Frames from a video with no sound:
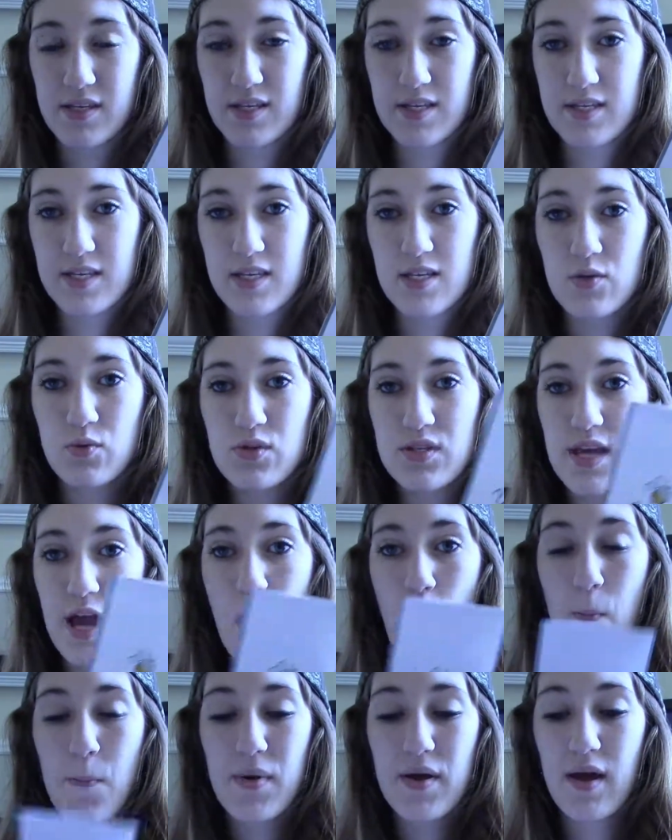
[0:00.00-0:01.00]
is. This was
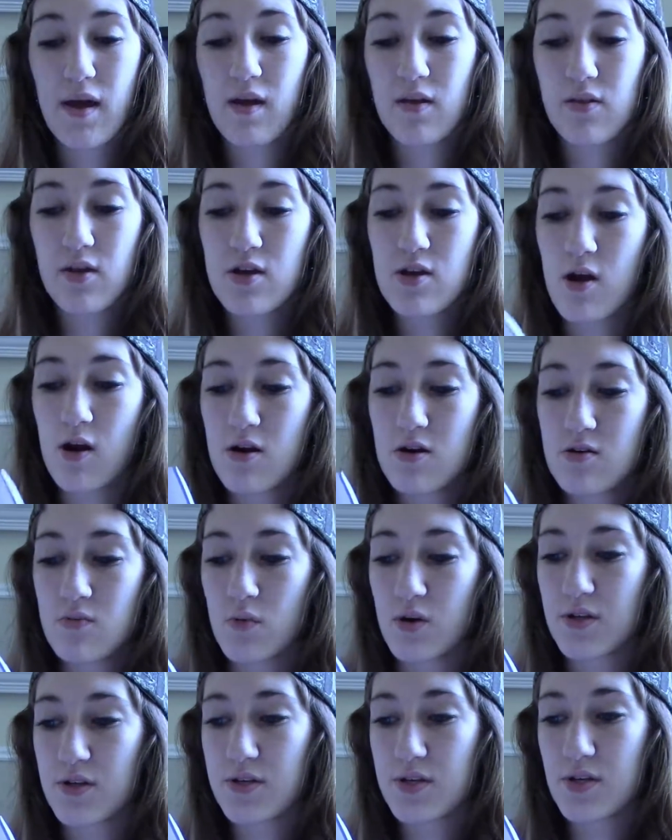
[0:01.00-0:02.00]
how big the yarn
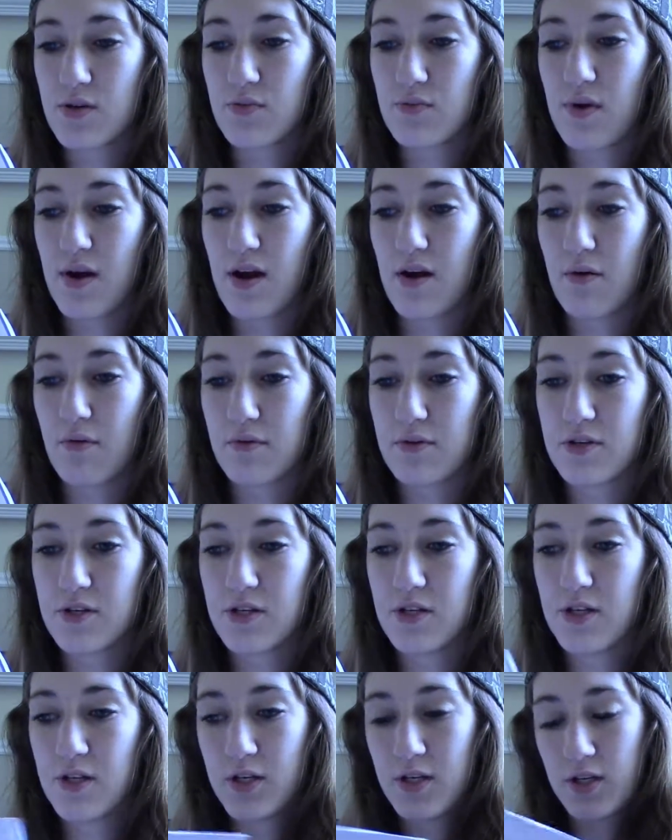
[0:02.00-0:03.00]
was around.
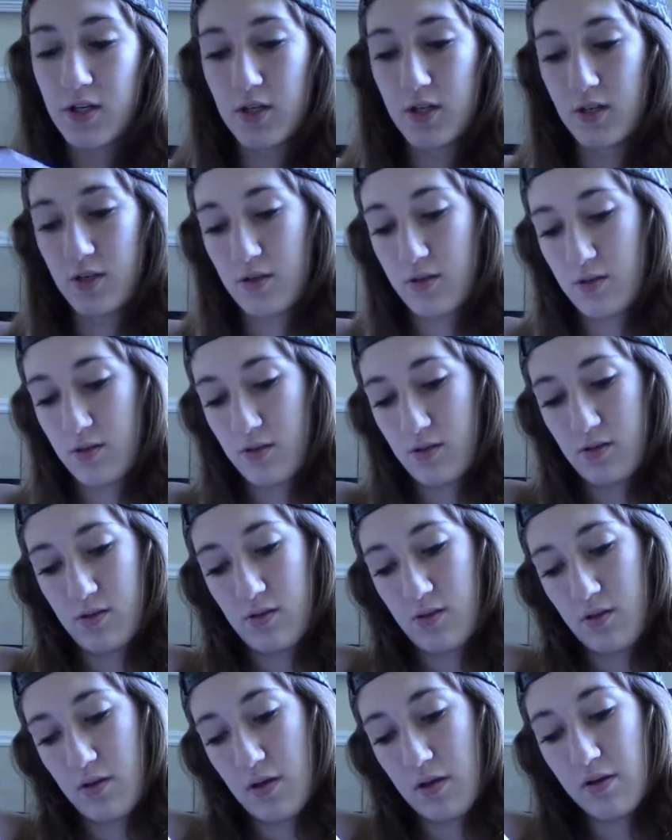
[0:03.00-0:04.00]

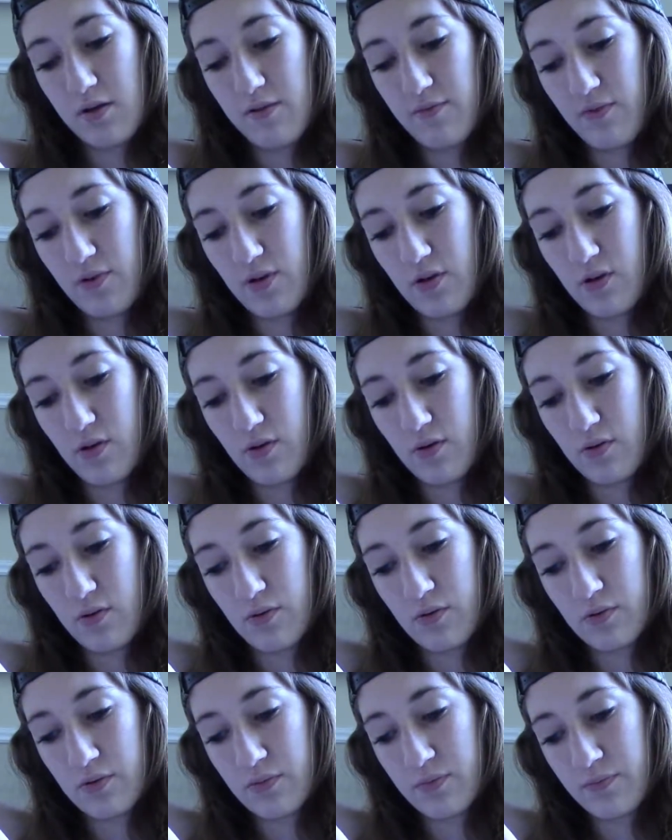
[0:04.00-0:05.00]
I don't even
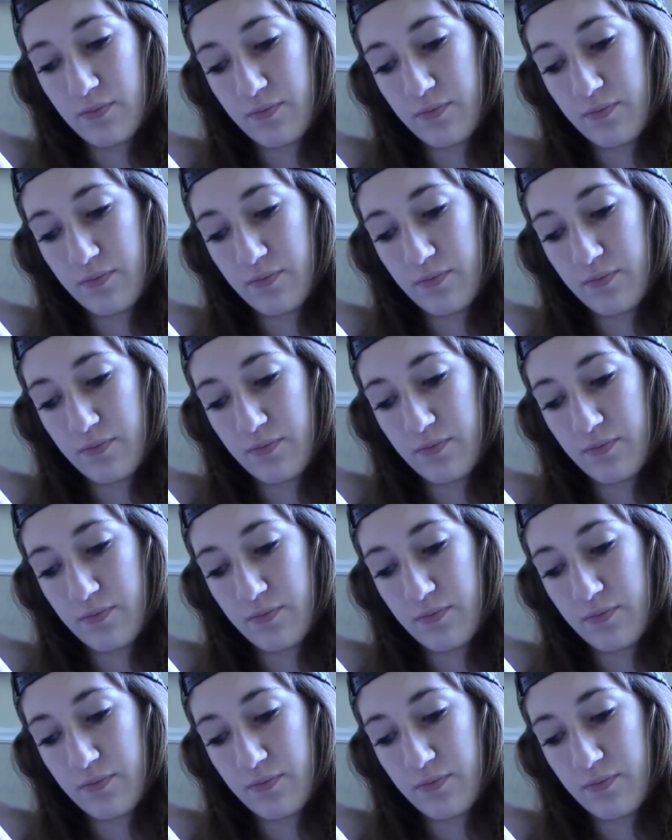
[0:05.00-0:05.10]
know.